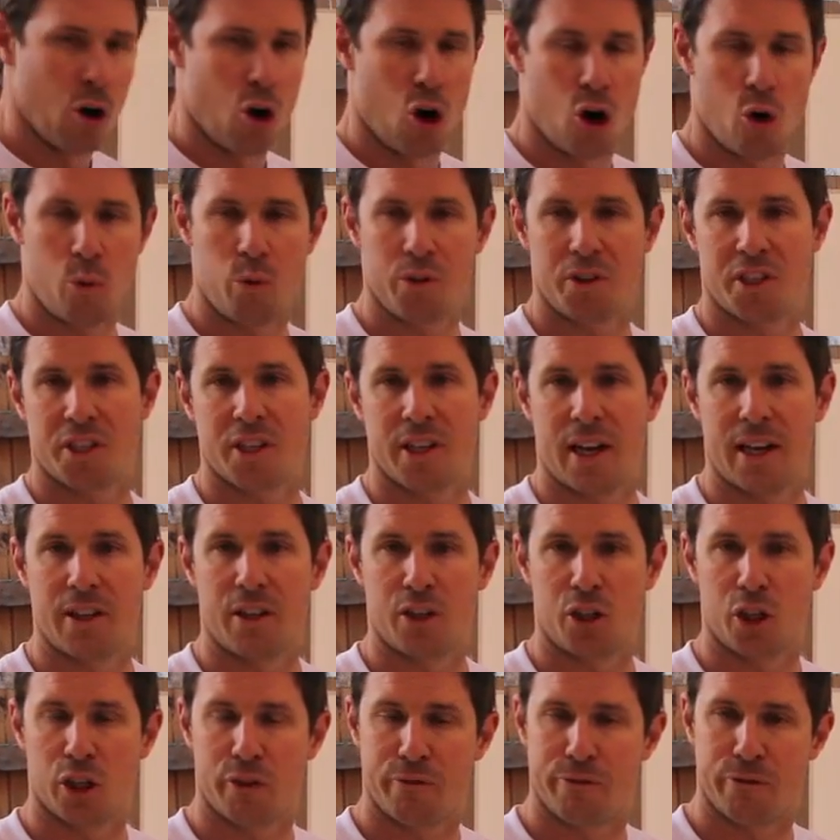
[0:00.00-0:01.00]
I would say
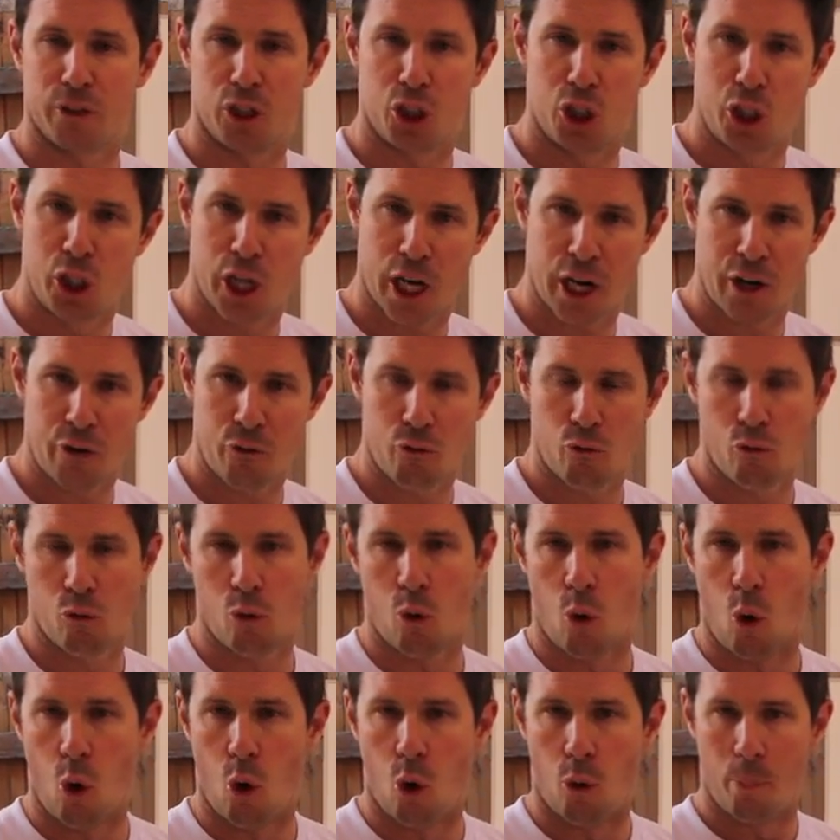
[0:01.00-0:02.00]
that just for
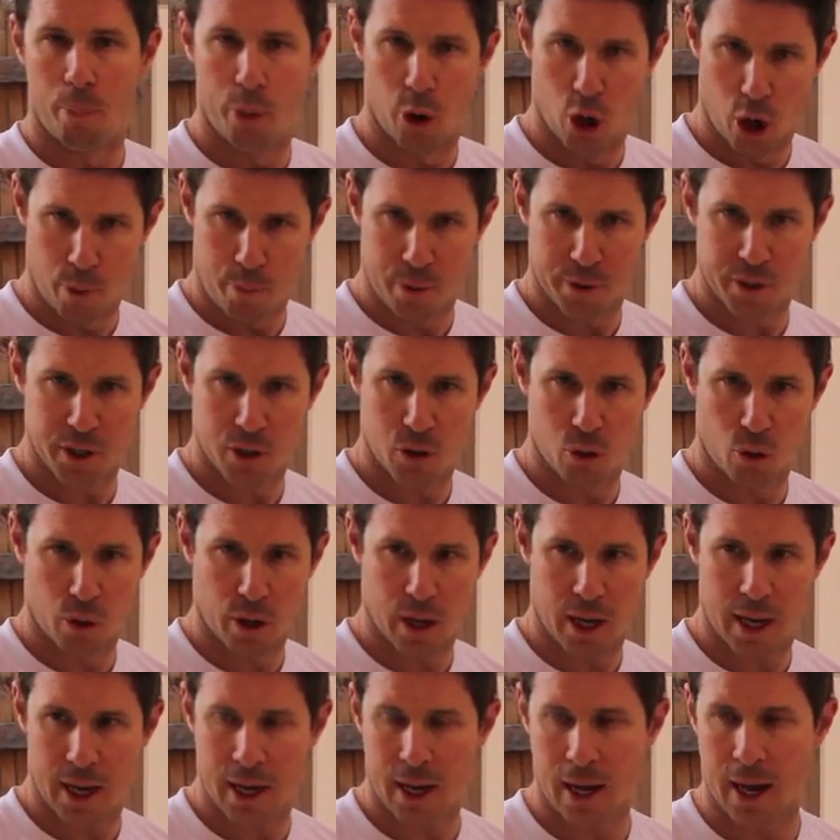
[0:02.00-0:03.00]
general all-purpose
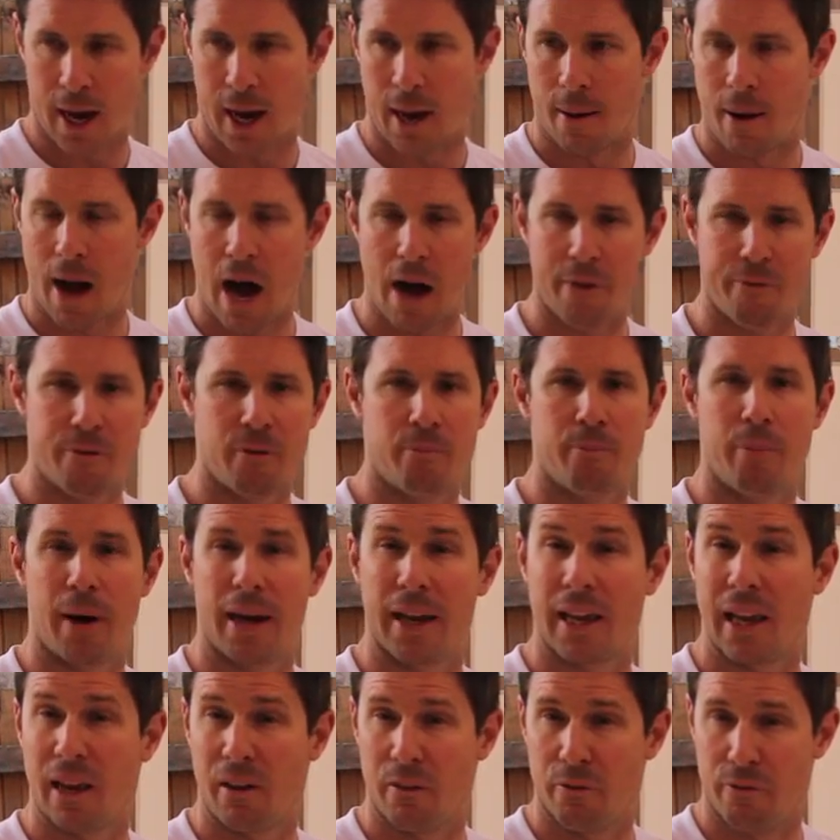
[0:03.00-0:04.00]
cooking, oven
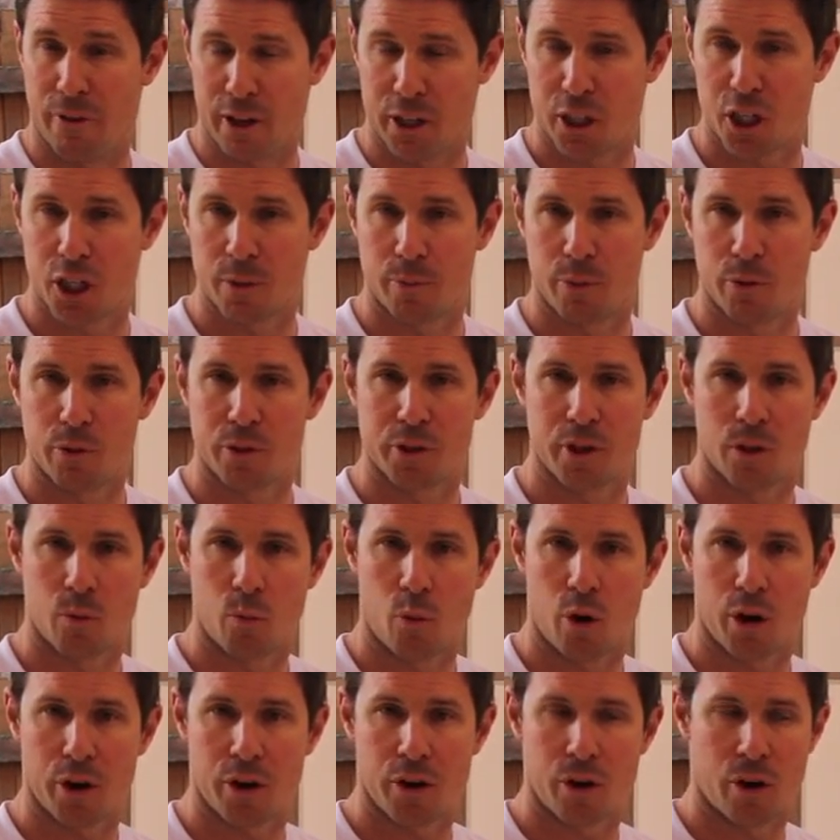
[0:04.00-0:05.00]
baking vegetables and
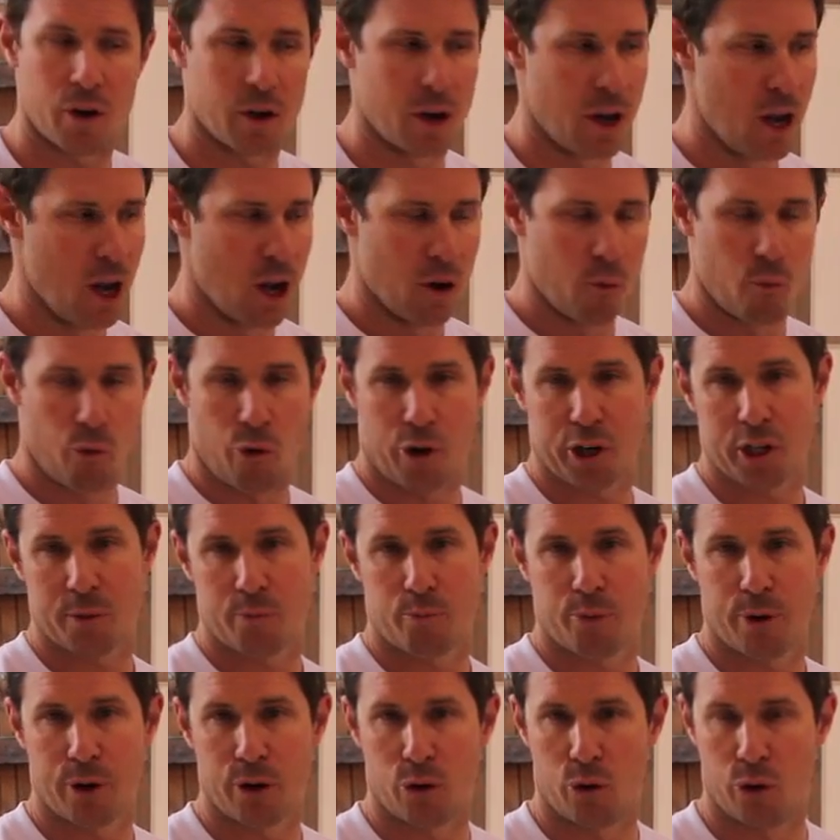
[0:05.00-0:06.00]
whatnot, rice
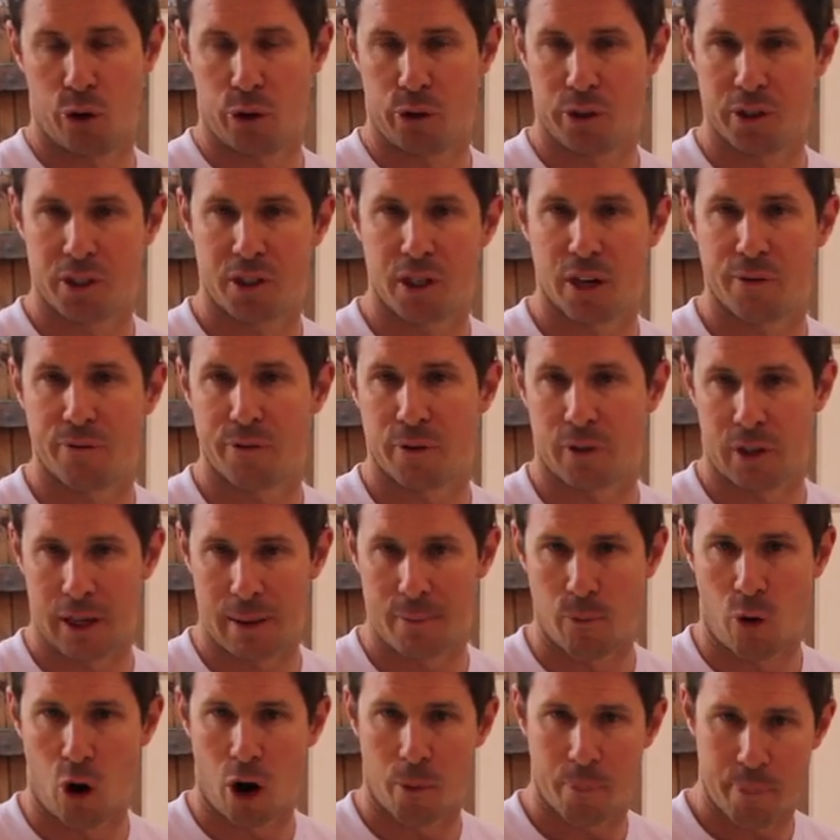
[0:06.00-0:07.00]
bran oil is definitely
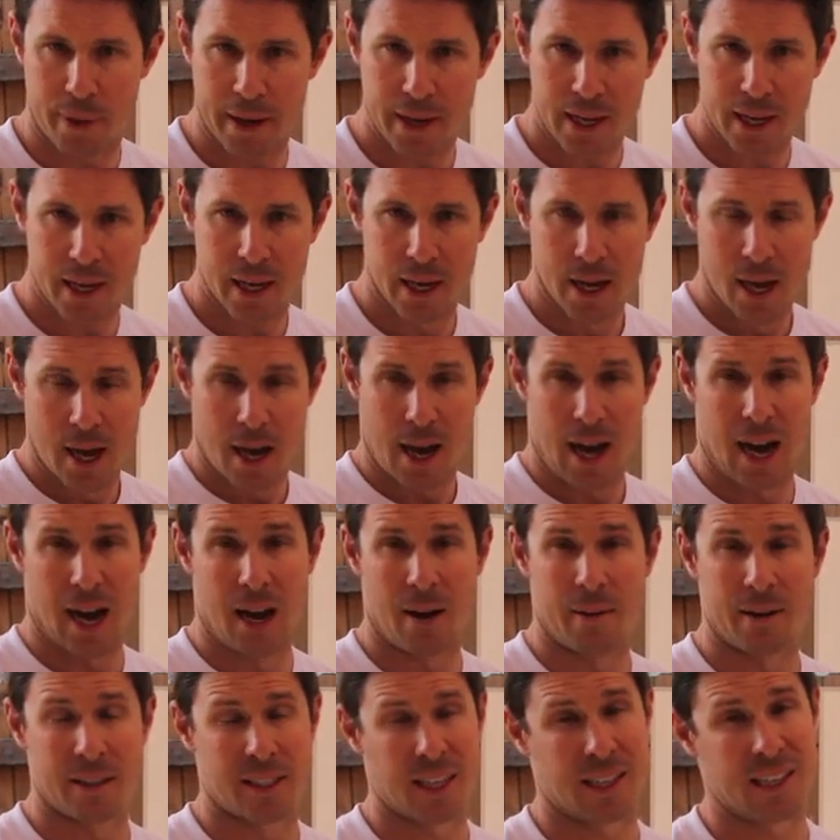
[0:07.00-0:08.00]
my pick.
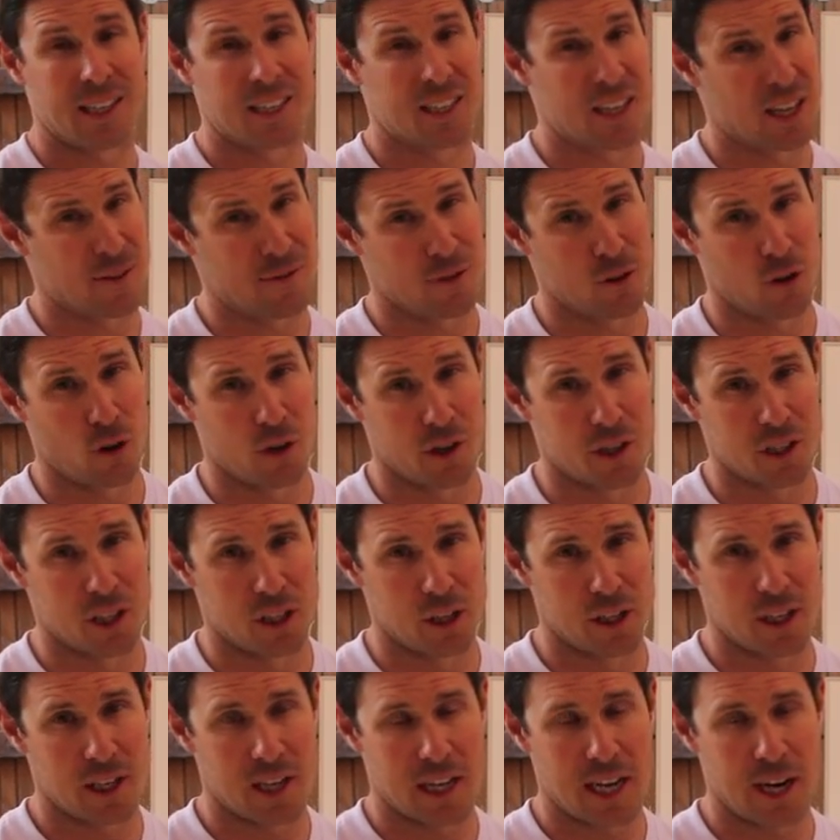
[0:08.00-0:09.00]
It's only $7 a
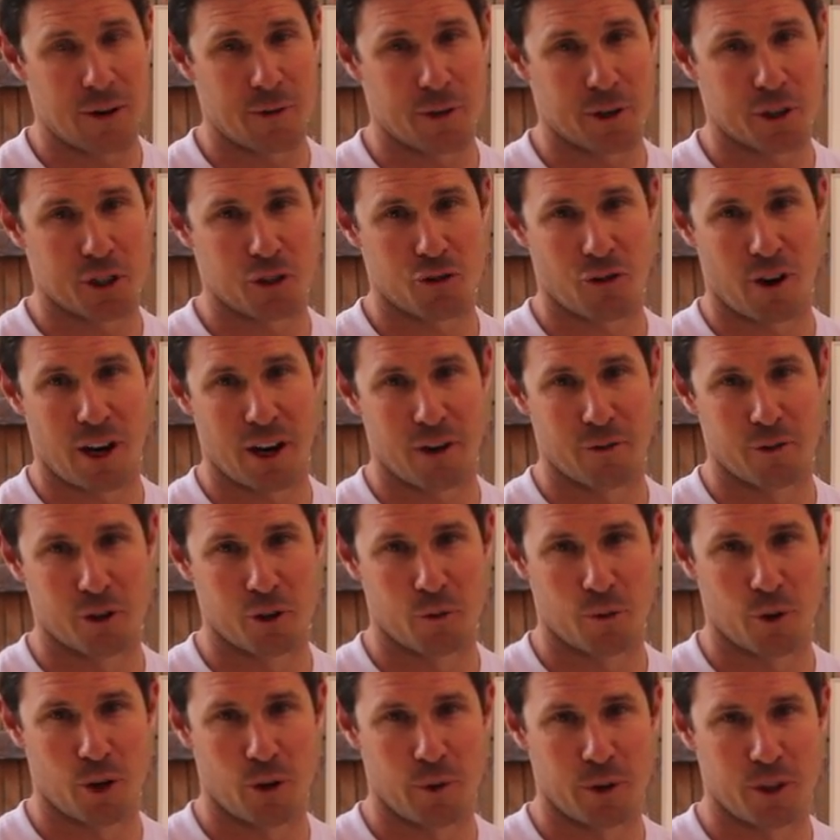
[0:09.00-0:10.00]
litre here in Australia
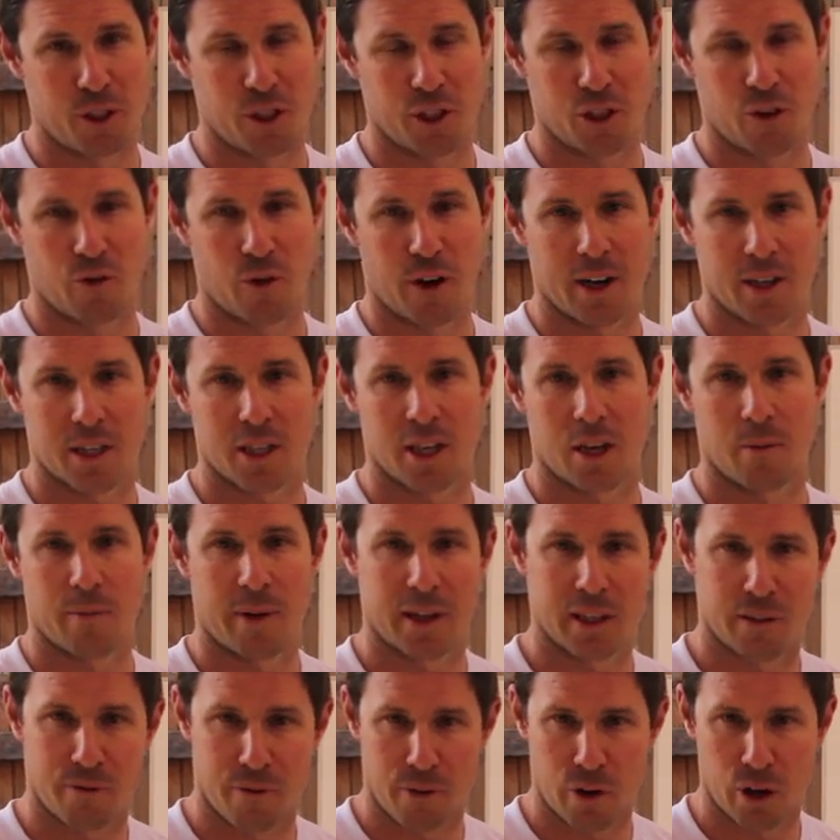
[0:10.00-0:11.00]
as well, which is great, so it
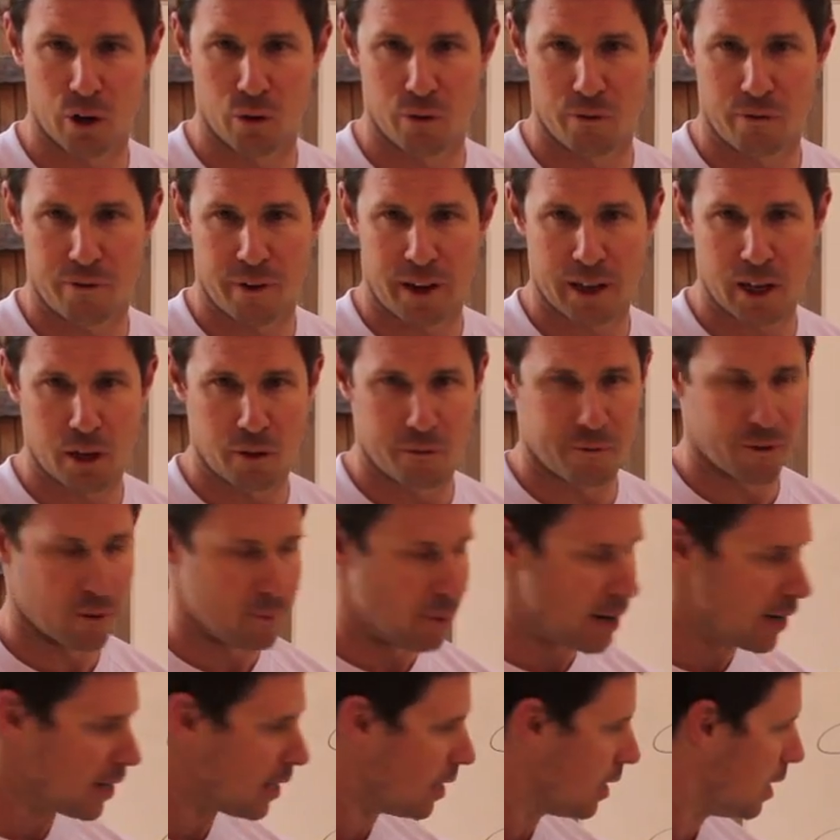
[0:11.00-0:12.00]
makes very good value for
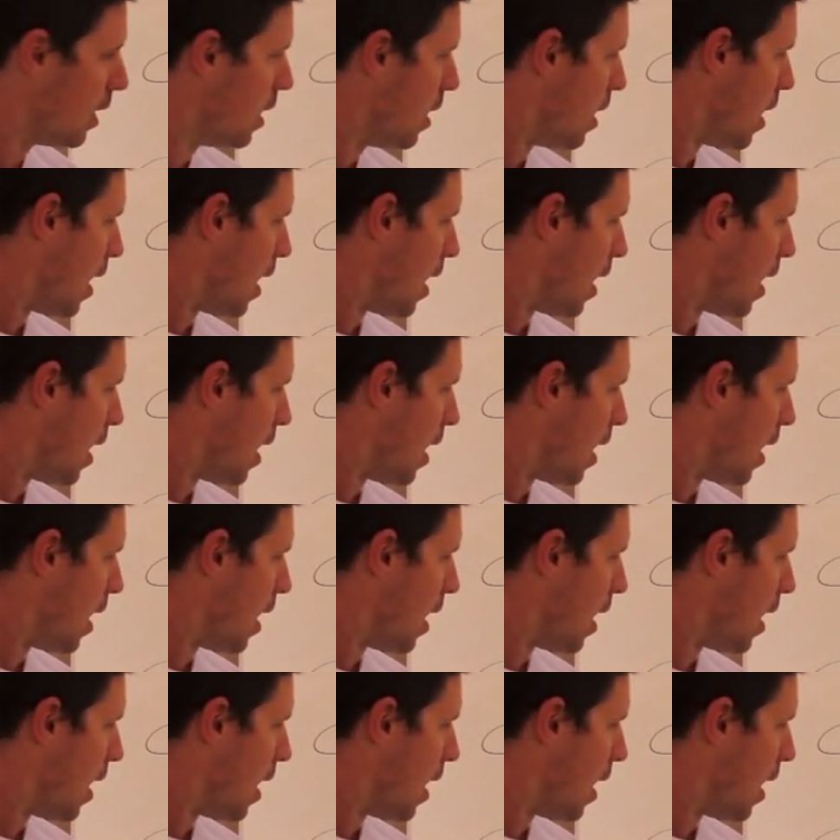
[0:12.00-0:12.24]
money.